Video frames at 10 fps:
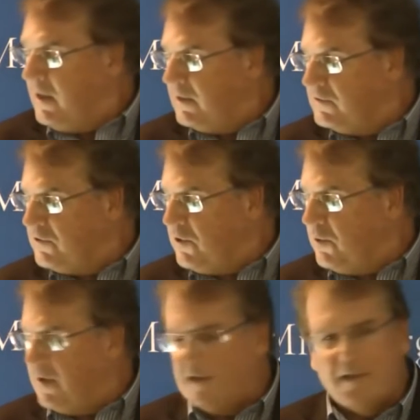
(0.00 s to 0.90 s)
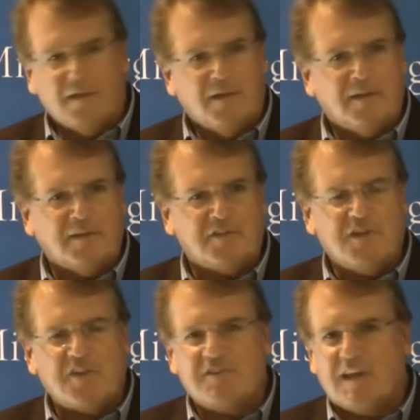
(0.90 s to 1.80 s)
And so, and the
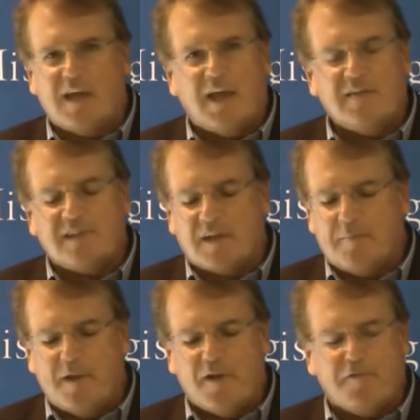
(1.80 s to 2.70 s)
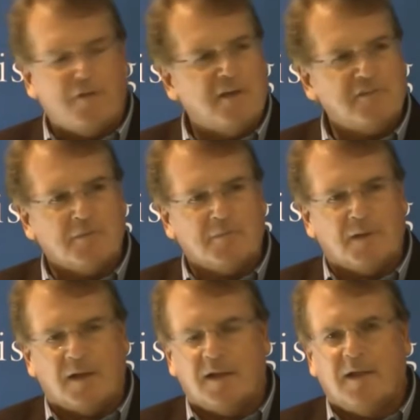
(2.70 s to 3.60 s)
judge in the case, I can paraphrase him,
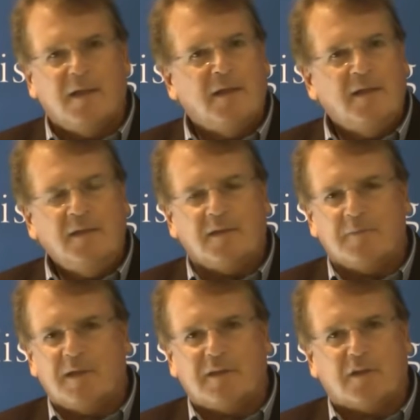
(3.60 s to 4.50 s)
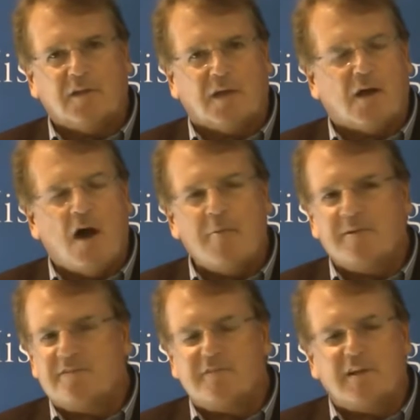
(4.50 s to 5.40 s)
made the
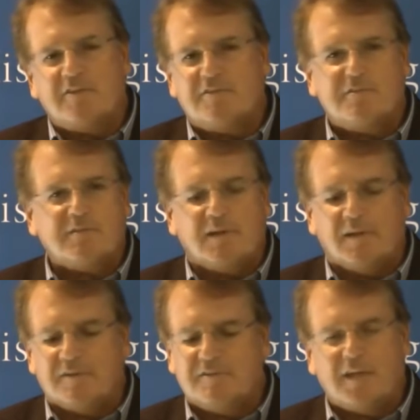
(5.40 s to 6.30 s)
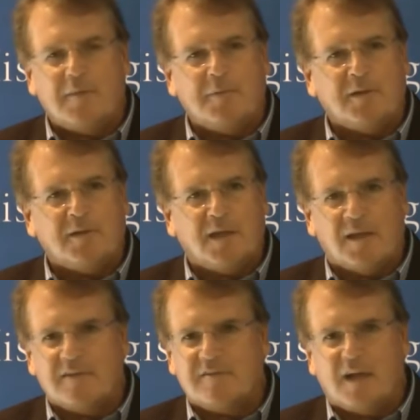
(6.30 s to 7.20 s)
common sense statement
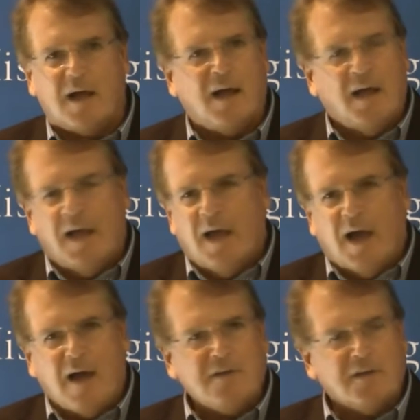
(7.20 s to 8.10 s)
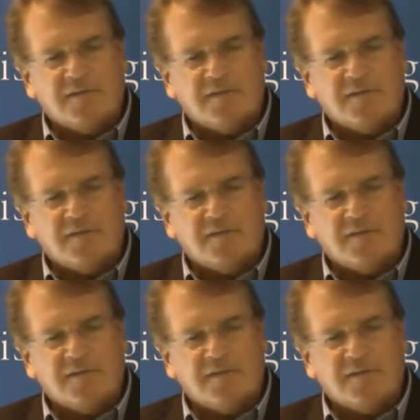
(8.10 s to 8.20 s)
as, I don't